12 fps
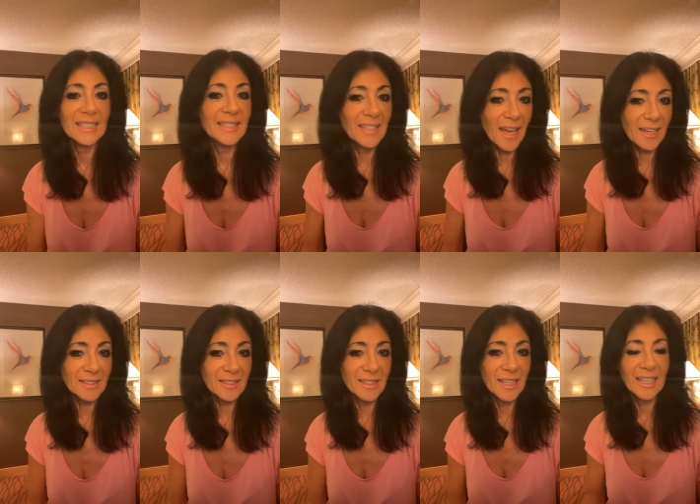
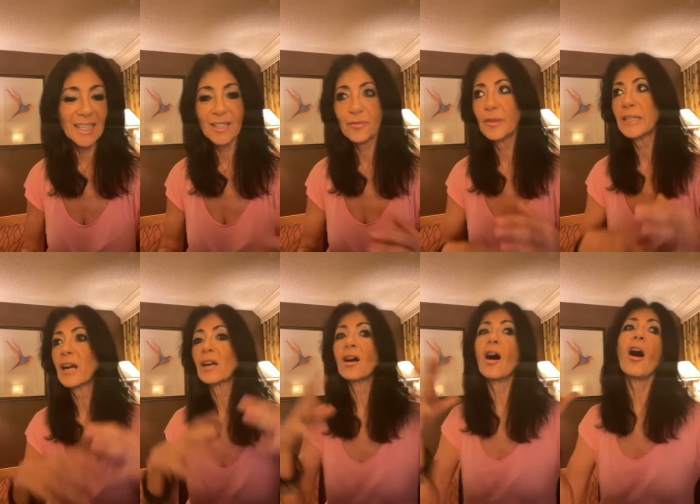Yet, if we
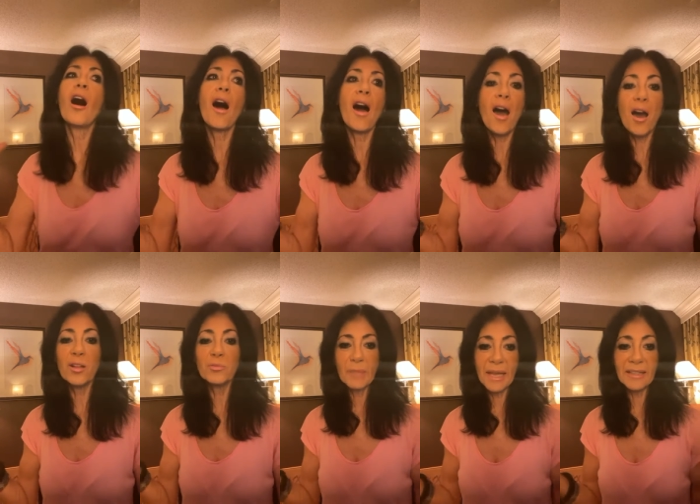are all
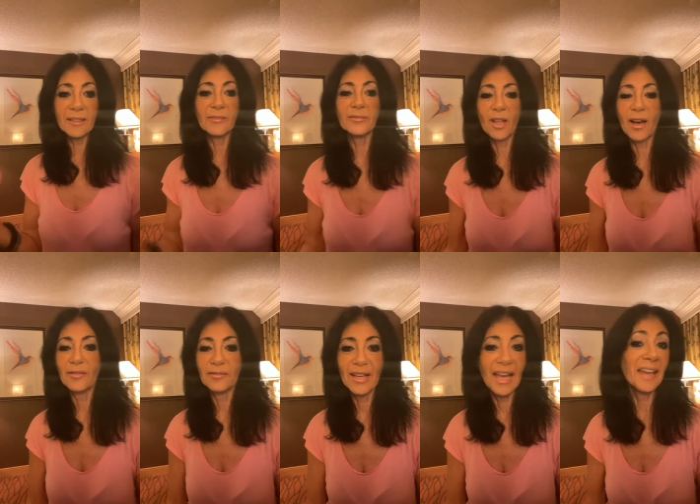made of
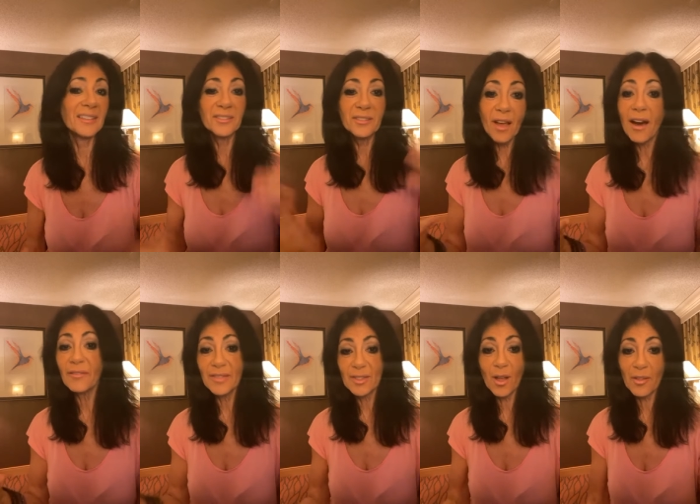love, and
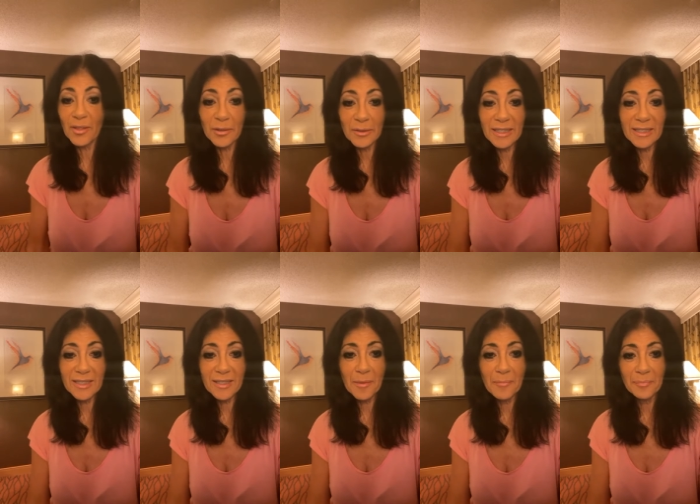love is all there
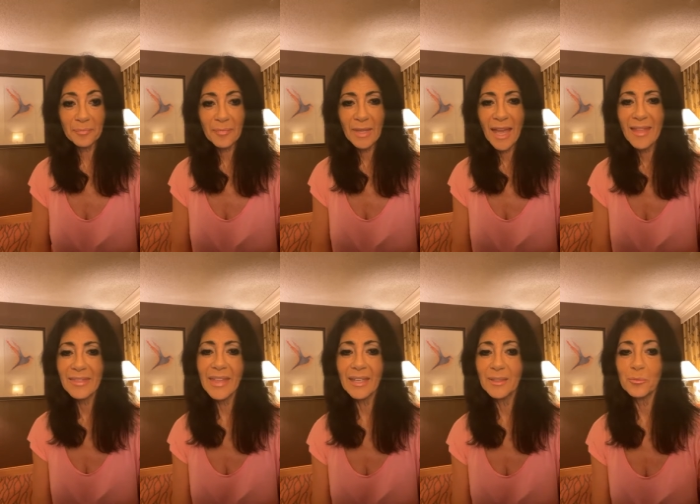is,
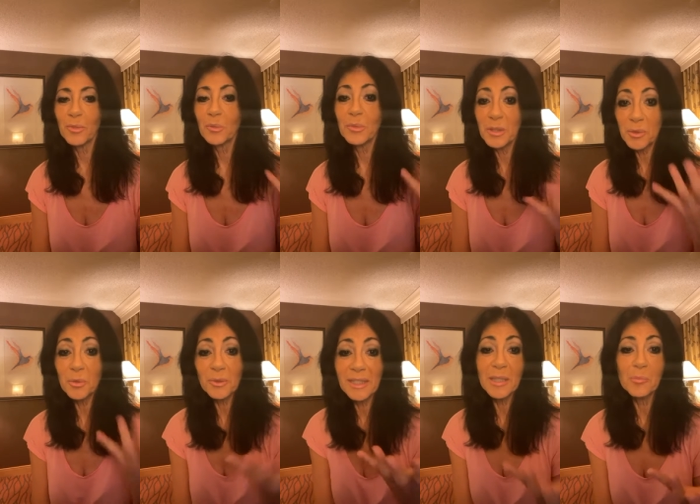then when we
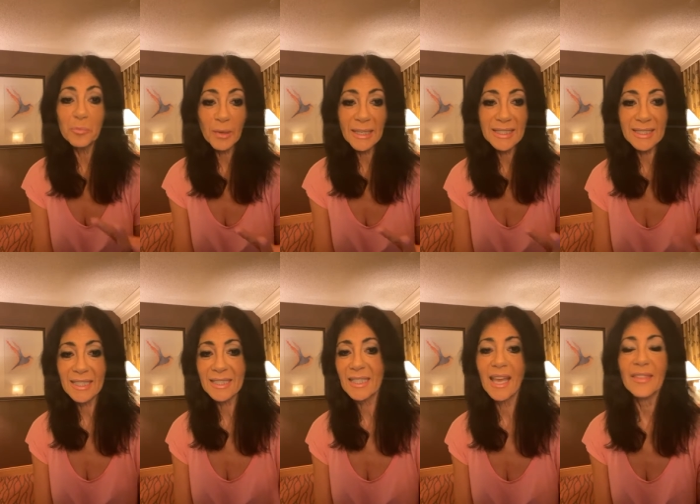truly embrace
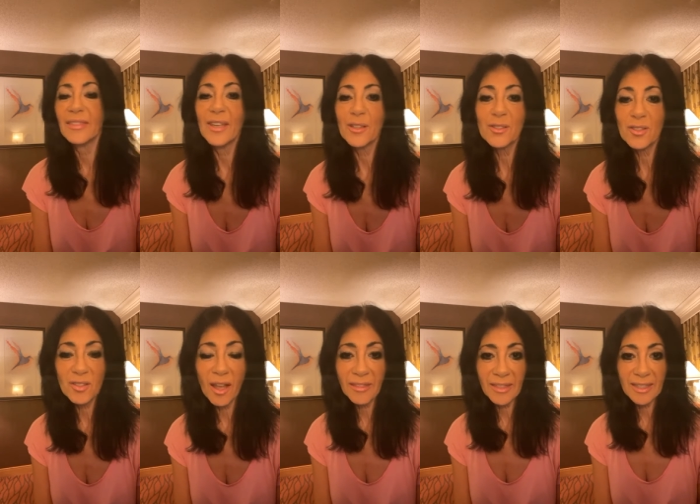this, there's
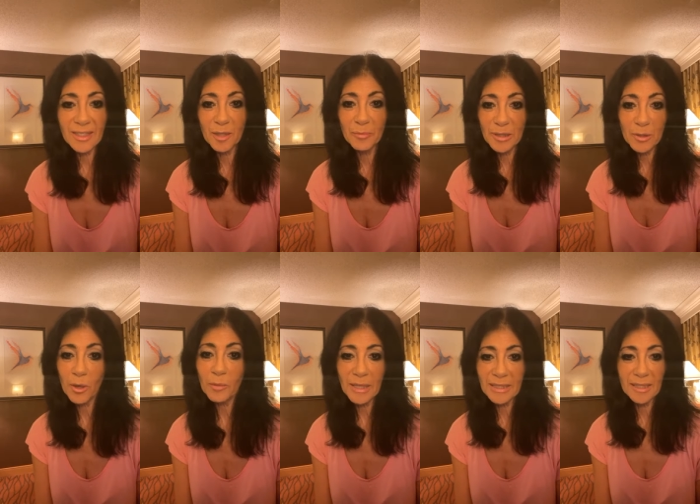nothing to be
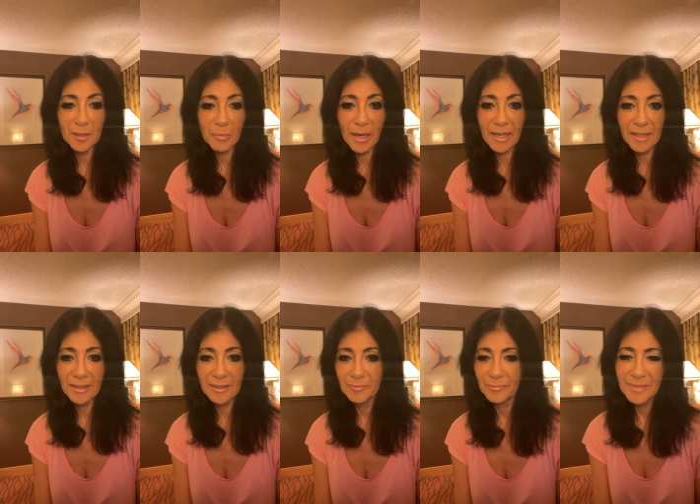tormented by.
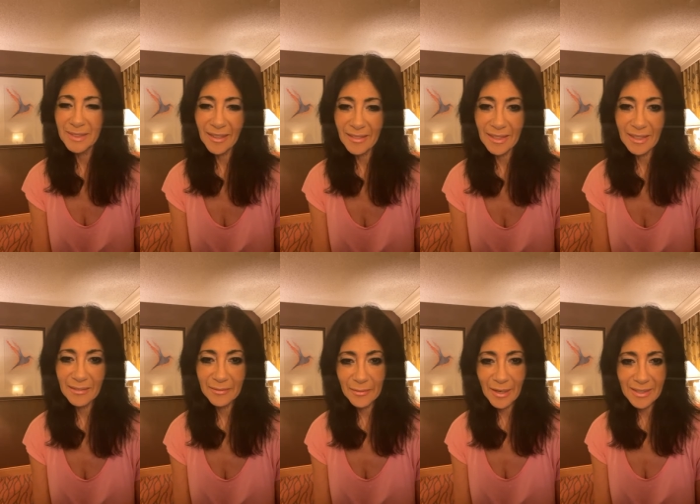Nothing,
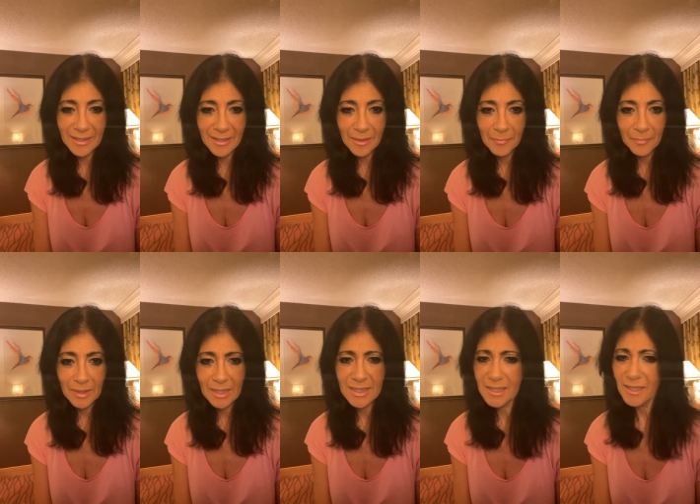right?
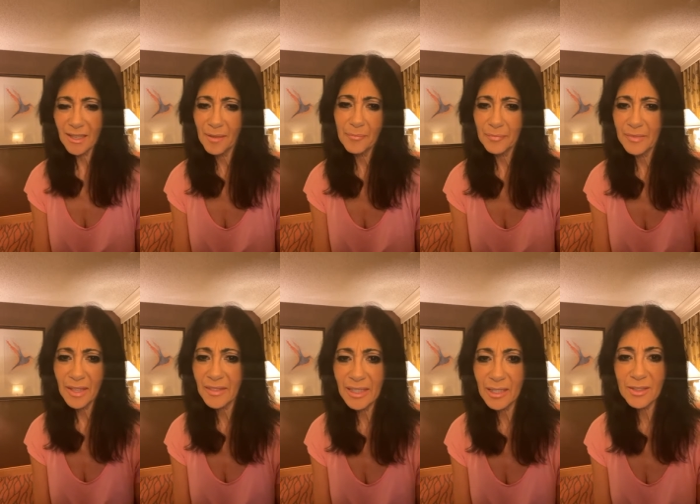Because
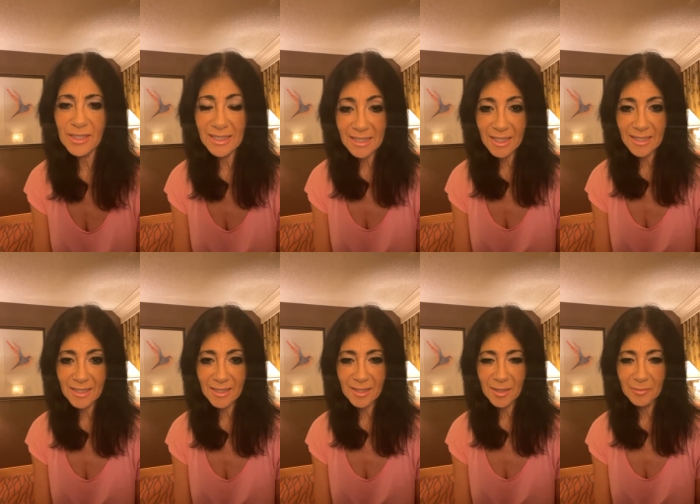nothing else
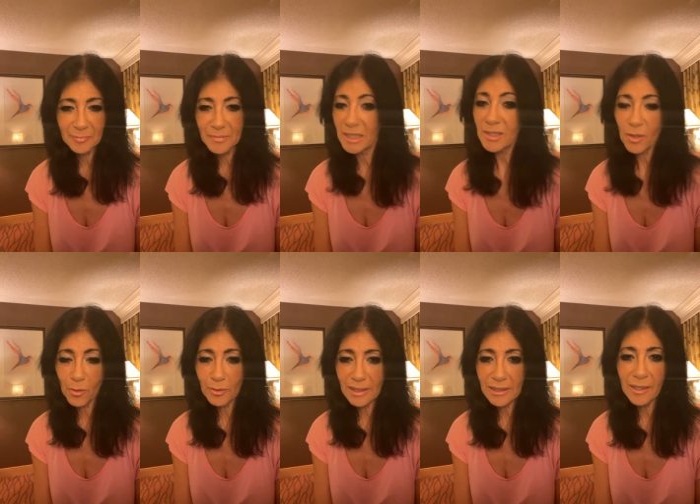exists. It's
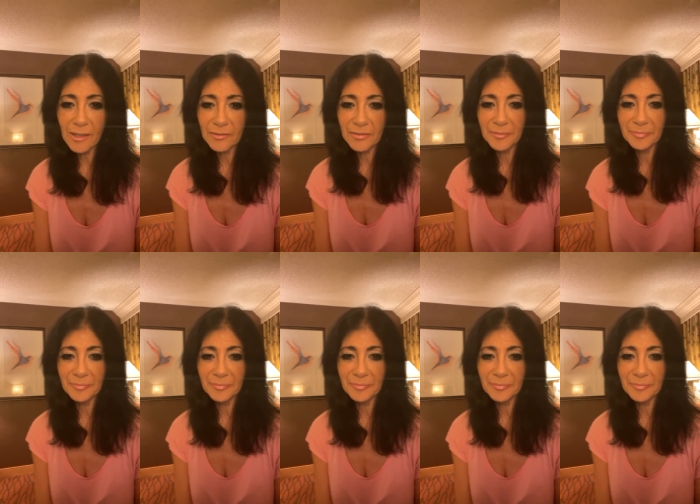only love.